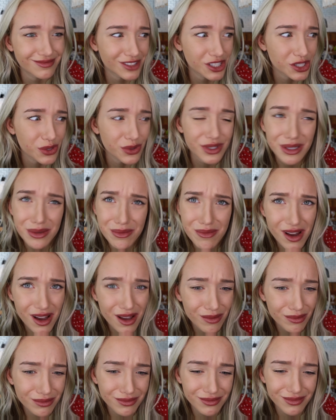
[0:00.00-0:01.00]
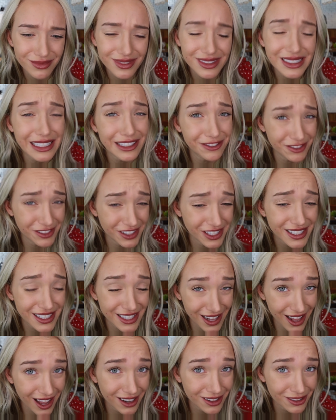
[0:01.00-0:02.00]
chew some gum, fix
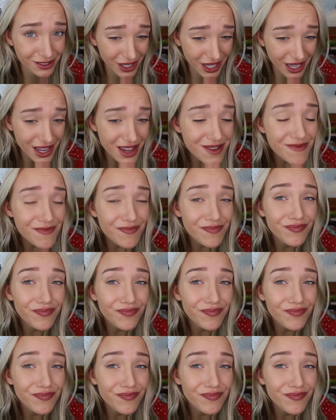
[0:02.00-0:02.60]
that, okay?